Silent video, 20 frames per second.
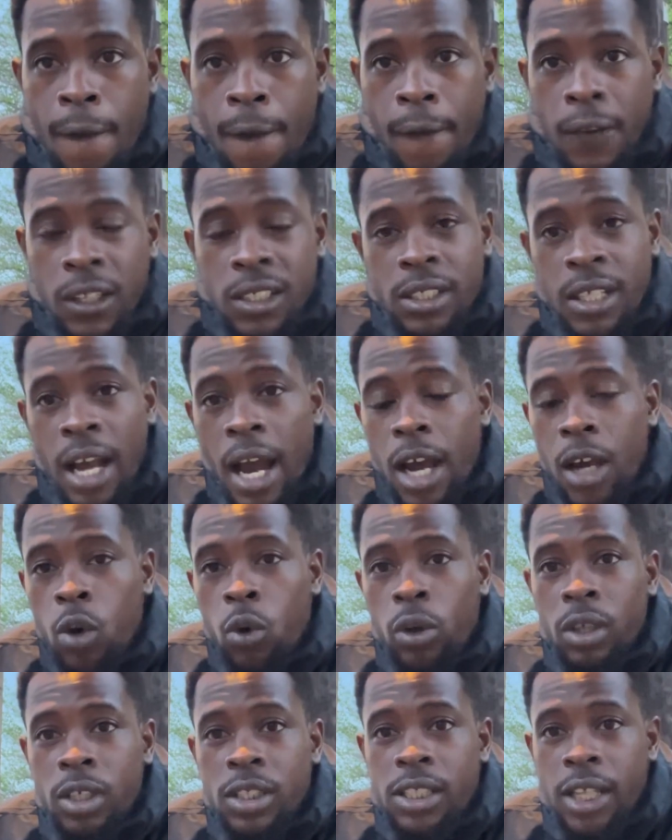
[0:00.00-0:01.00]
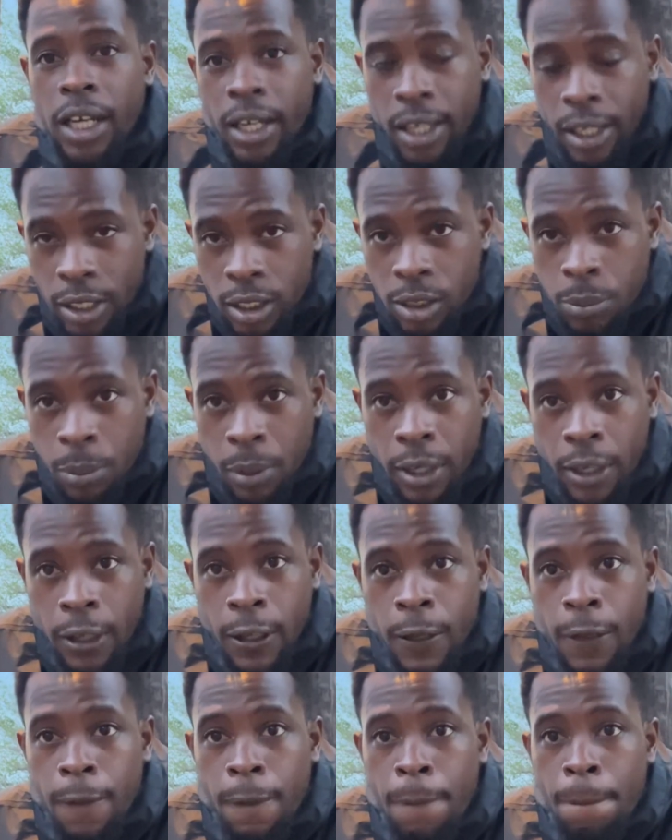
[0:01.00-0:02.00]
It's not going to change,
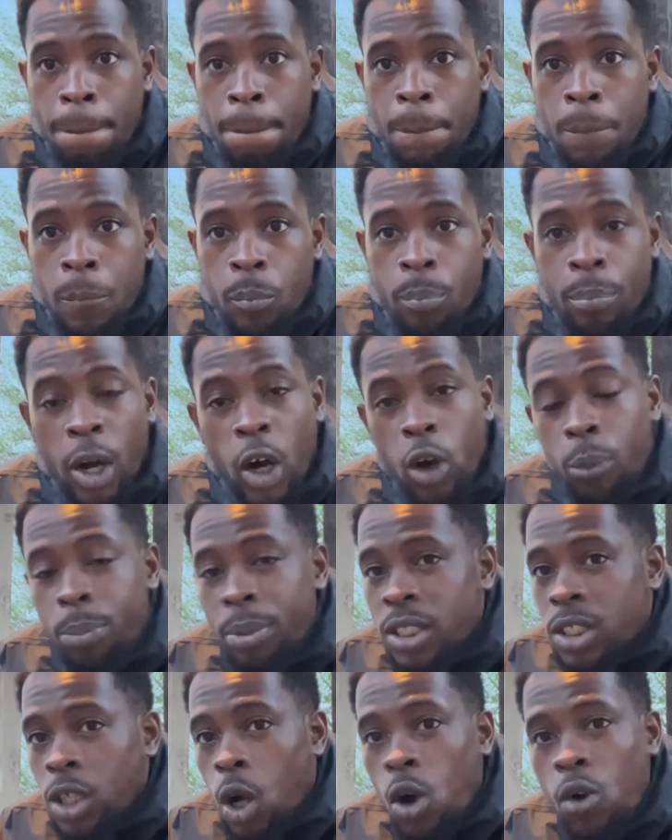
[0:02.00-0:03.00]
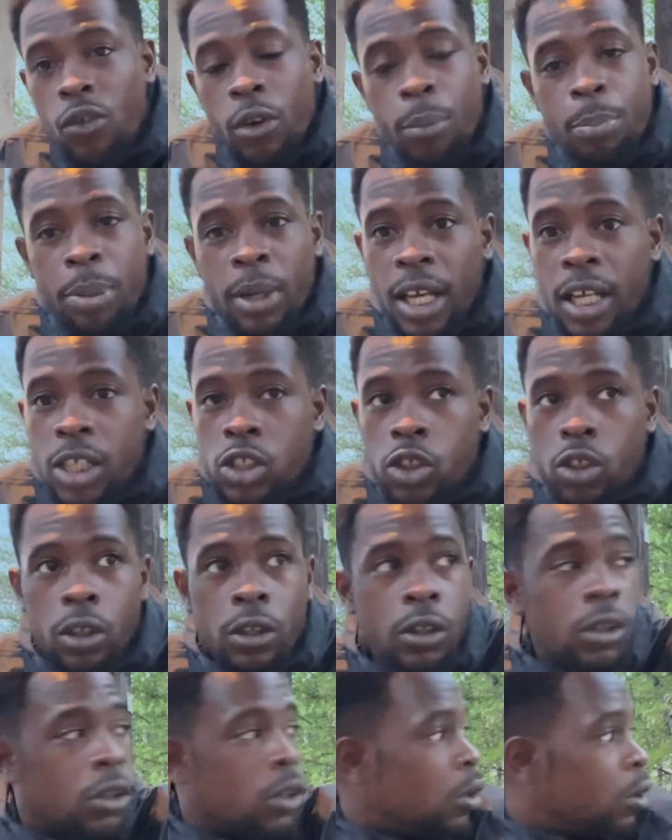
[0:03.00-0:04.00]
man. Purpose over pleasure.
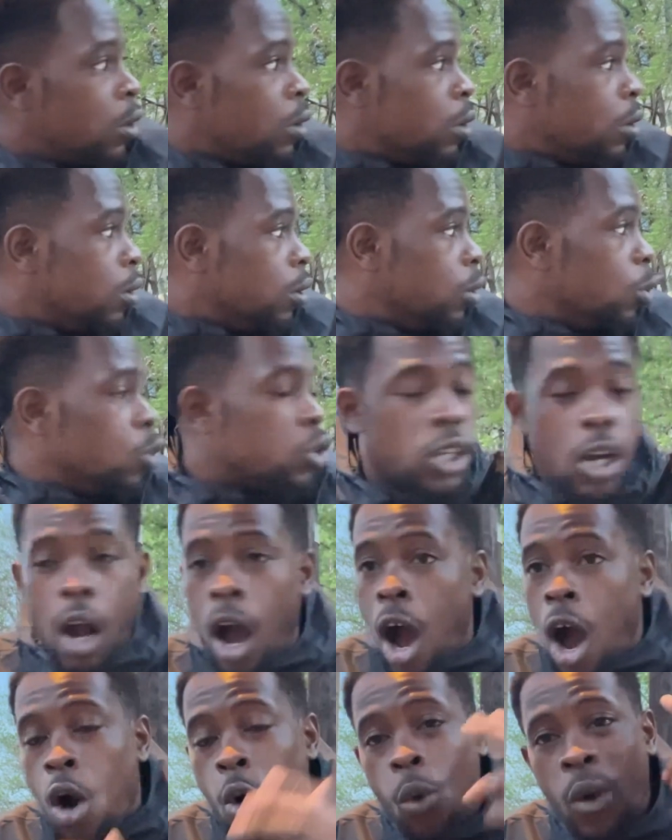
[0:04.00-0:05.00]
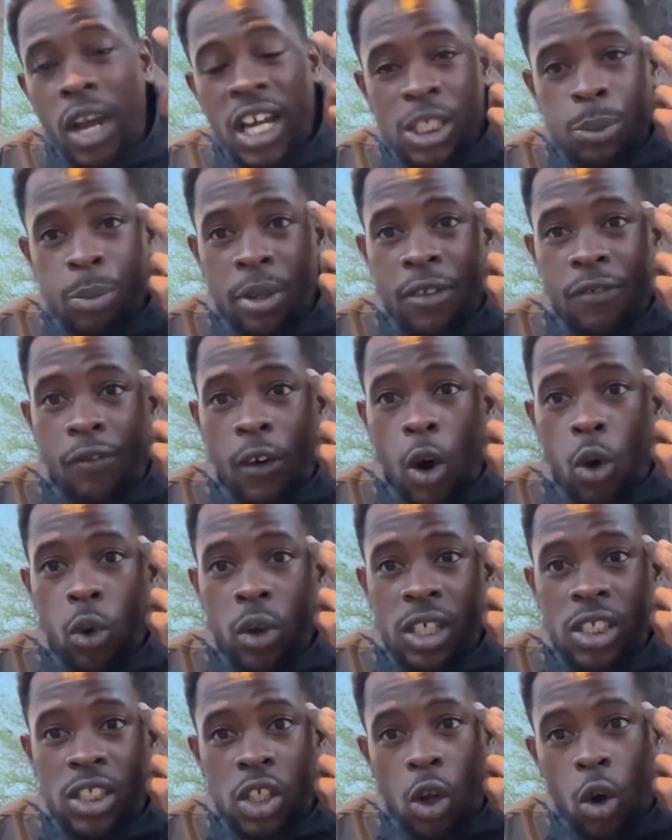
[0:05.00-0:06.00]
You should always be
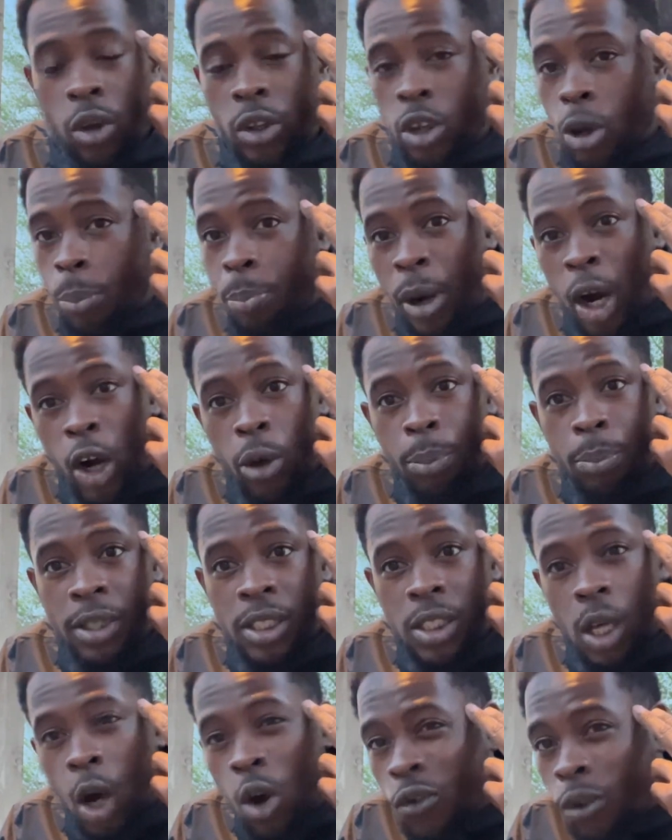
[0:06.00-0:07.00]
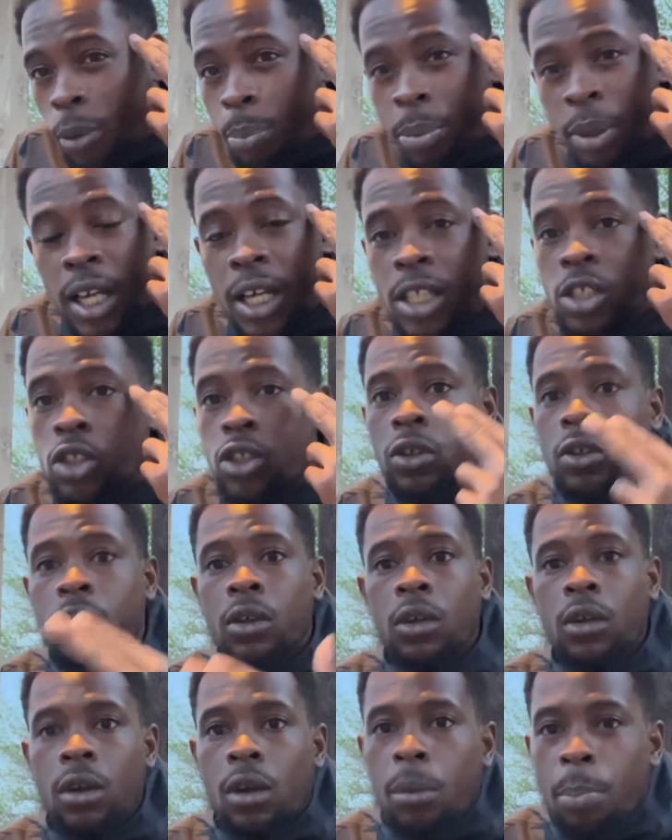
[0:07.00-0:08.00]
focused on your purpose over pleasure.
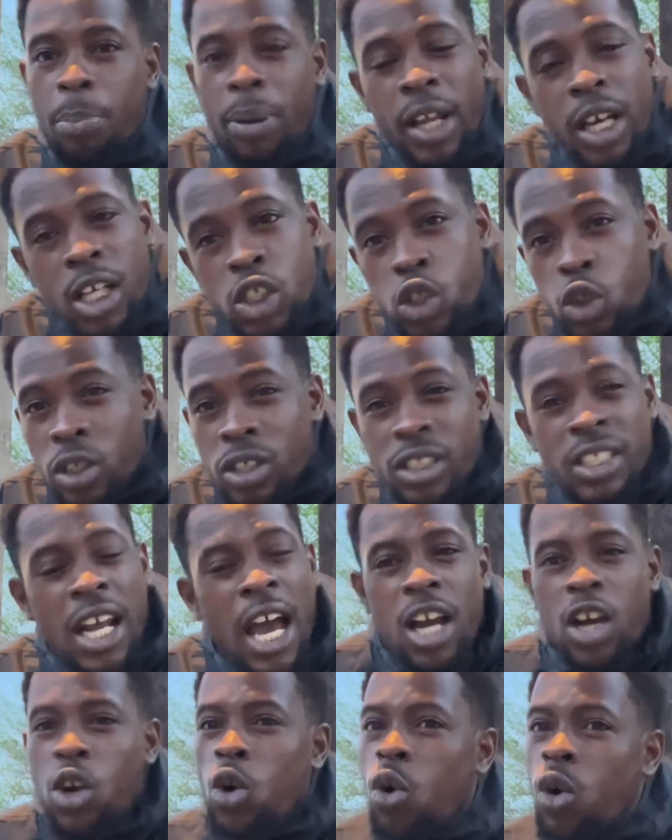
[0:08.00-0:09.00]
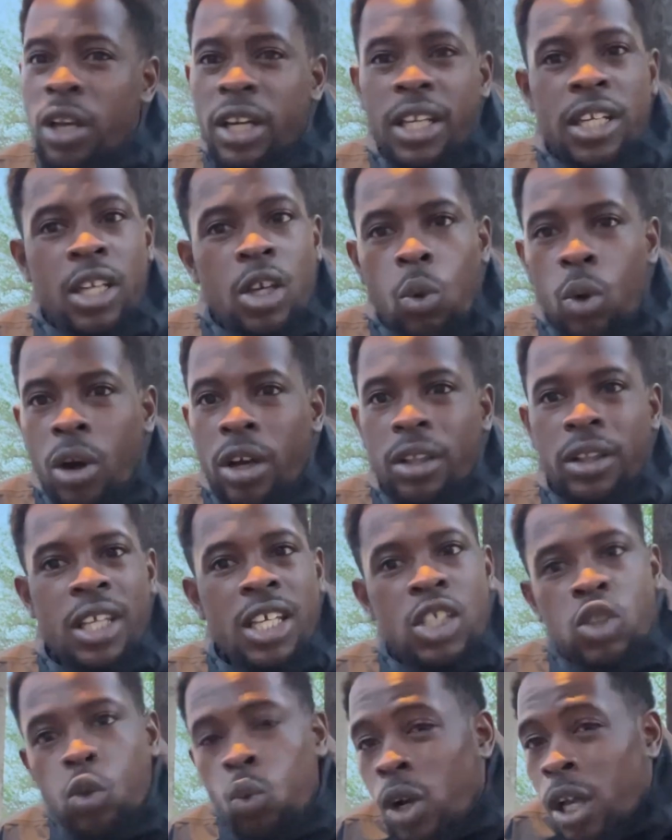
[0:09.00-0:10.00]
Pleasure is not going anywhere.
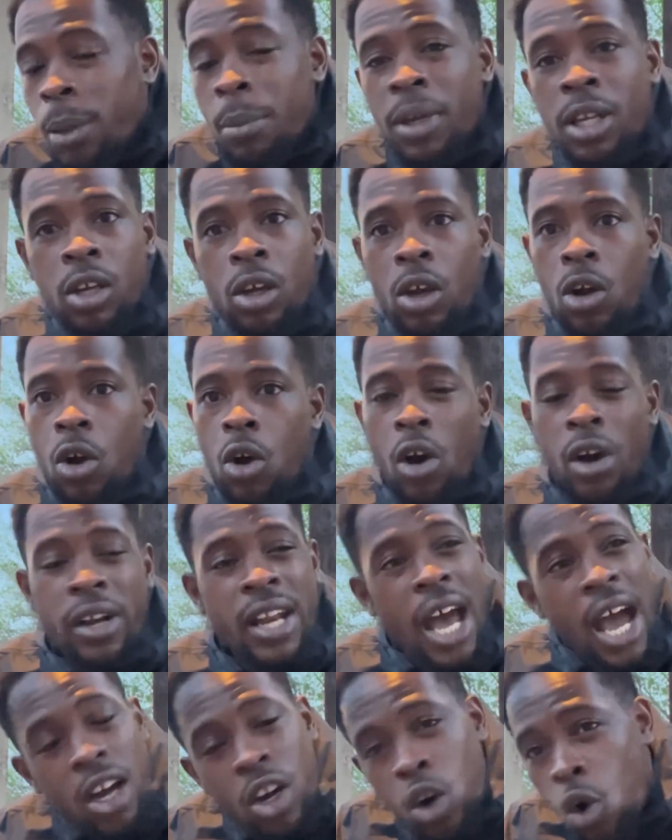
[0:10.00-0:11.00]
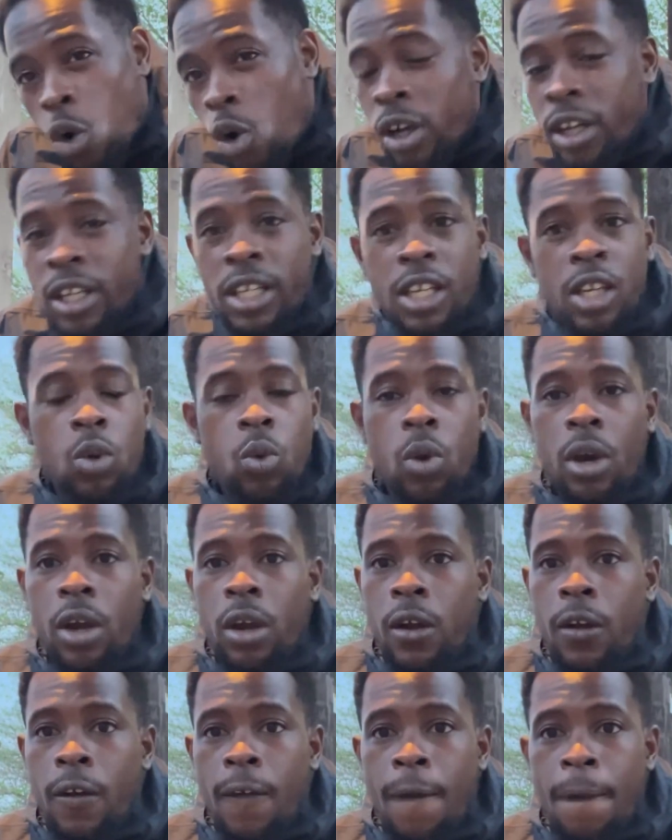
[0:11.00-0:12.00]
These women are not going anywhere.